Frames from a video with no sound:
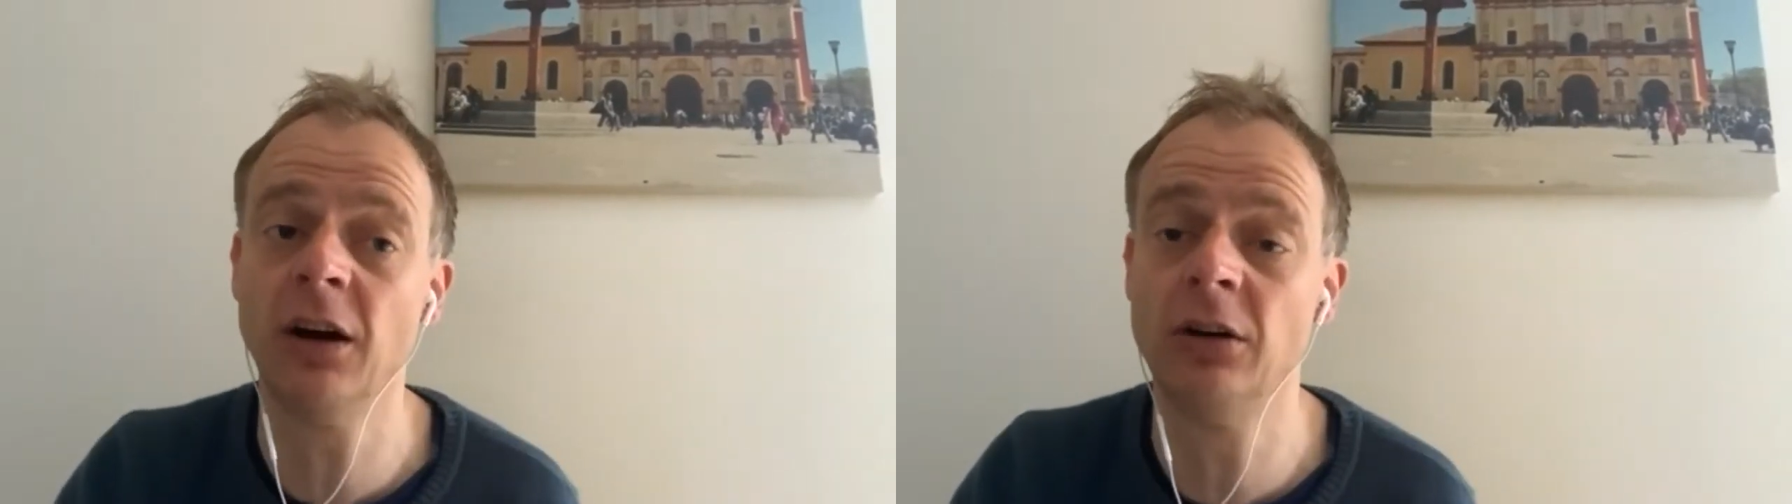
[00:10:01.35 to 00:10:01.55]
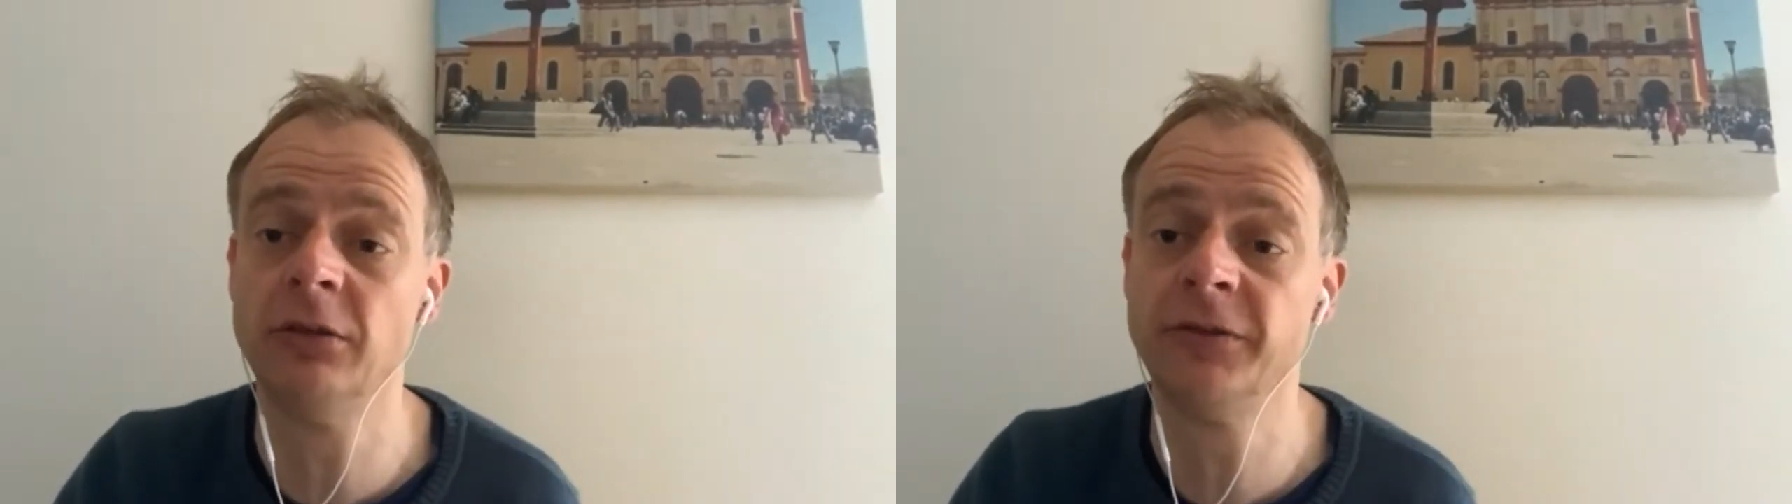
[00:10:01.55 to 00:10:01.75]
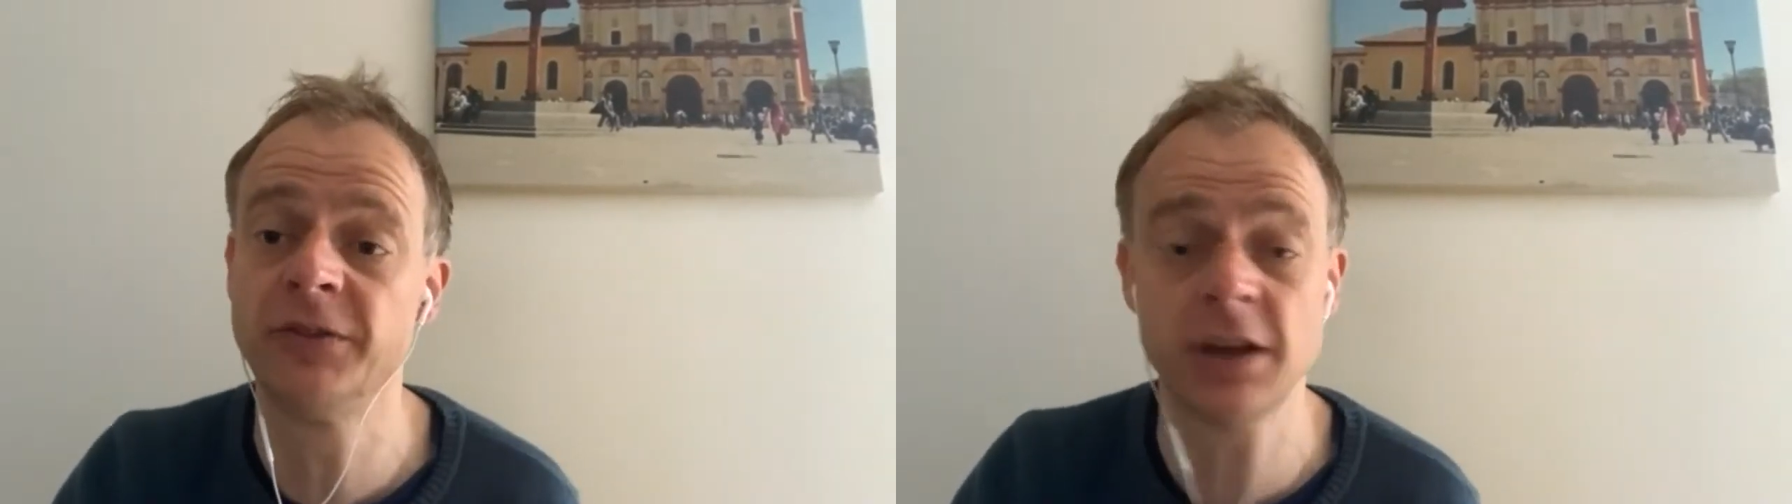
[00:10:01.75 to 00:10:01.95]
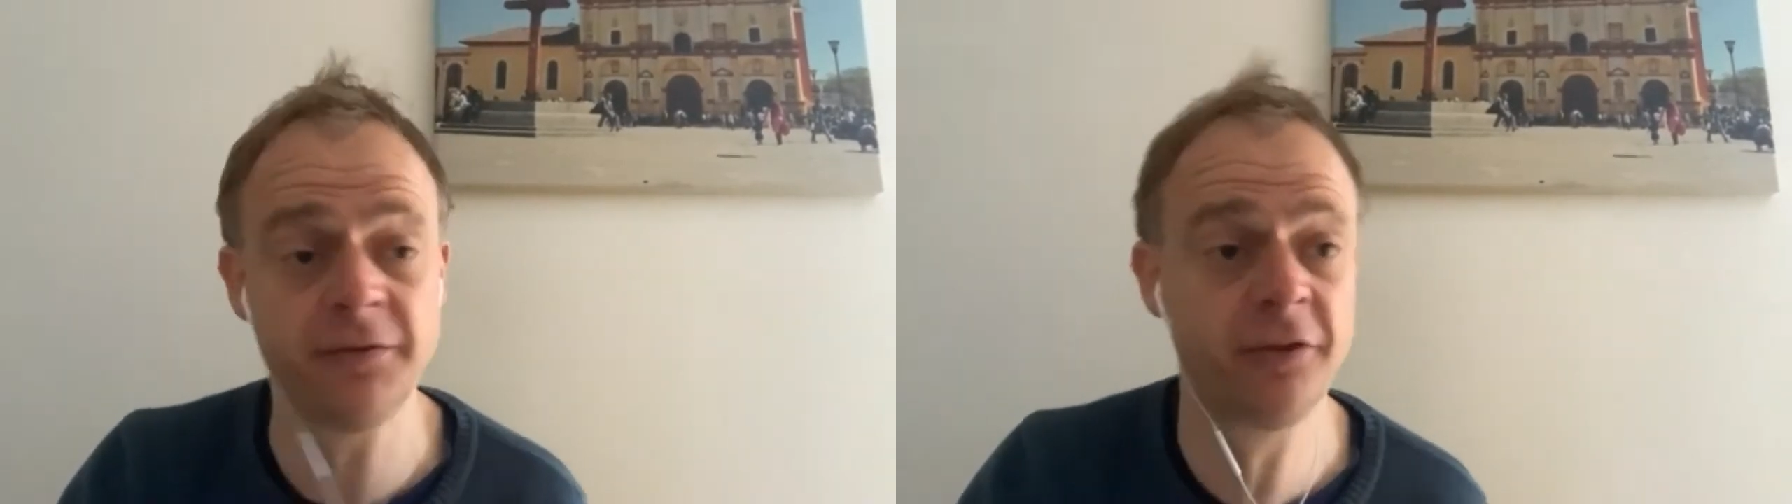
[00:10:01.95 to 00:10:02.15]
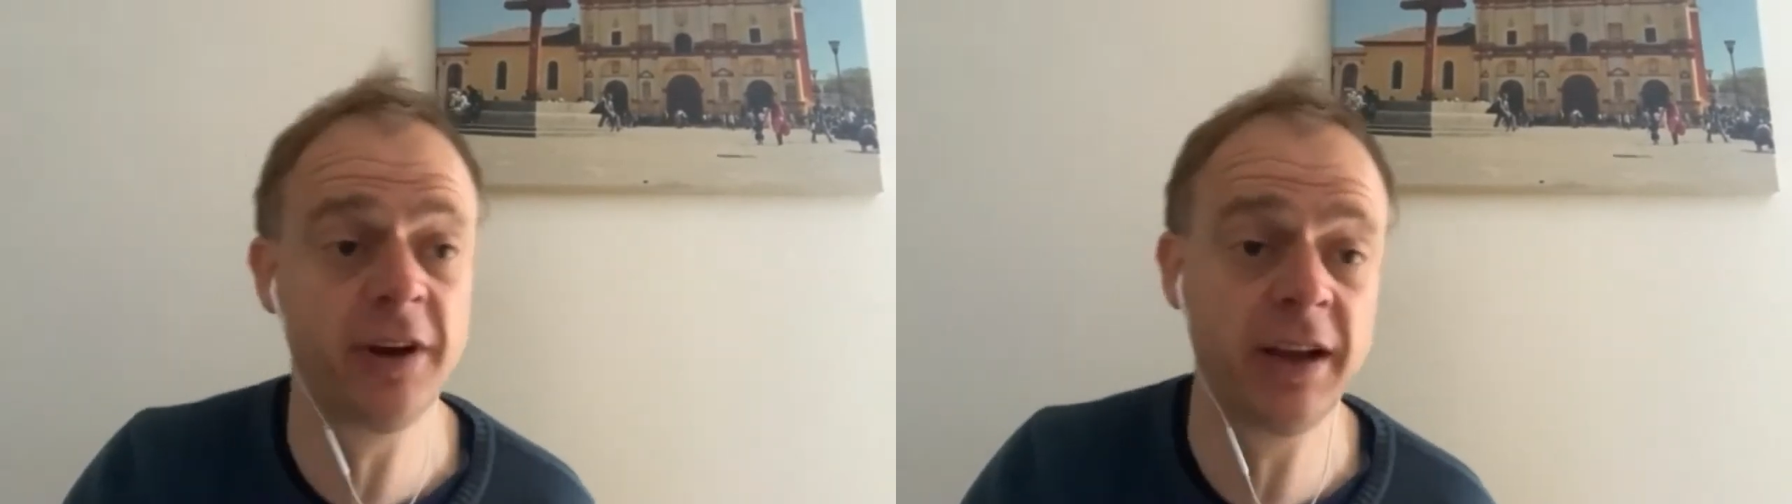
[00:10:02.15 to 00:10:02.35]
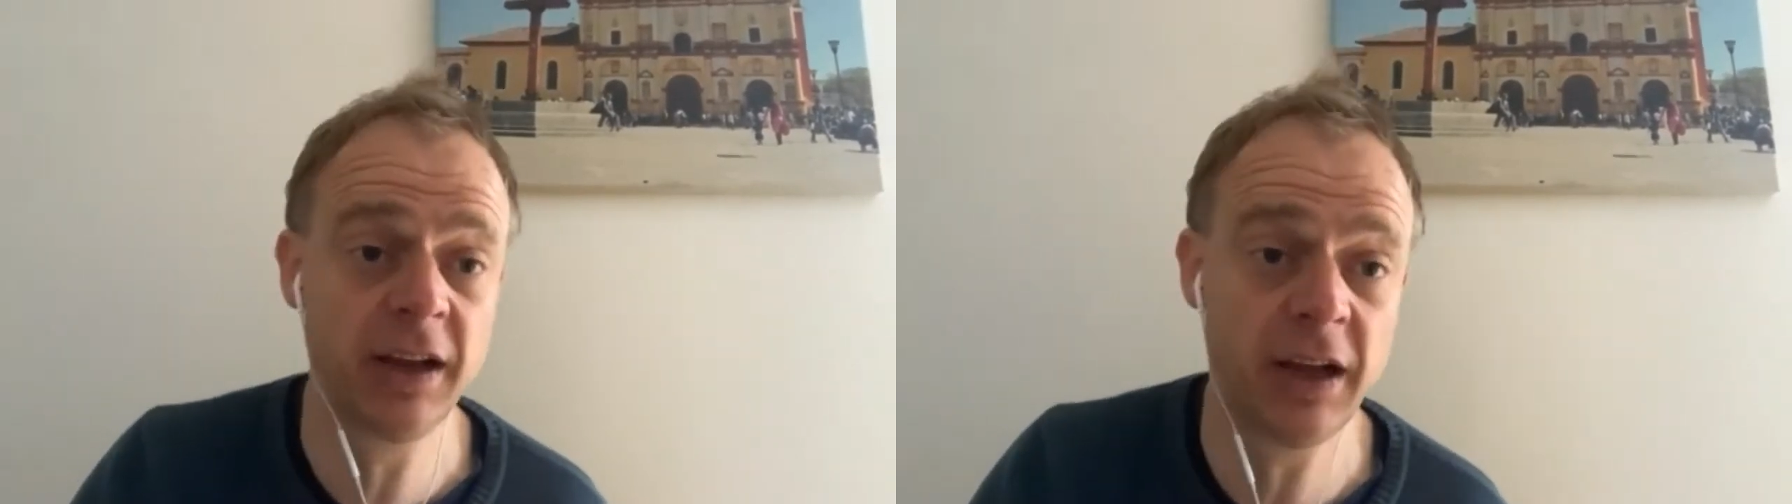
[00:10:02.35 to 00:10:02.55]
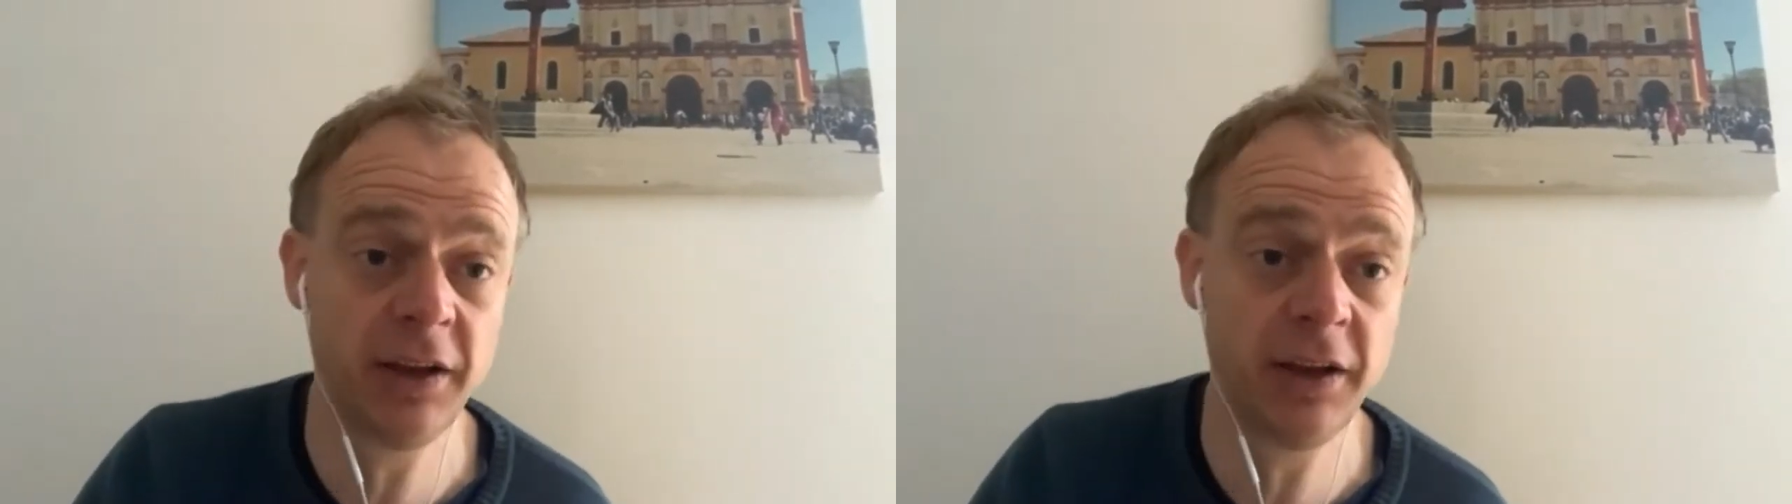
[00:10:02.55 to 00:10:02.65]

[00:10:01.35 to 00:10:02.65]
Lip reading: of suffering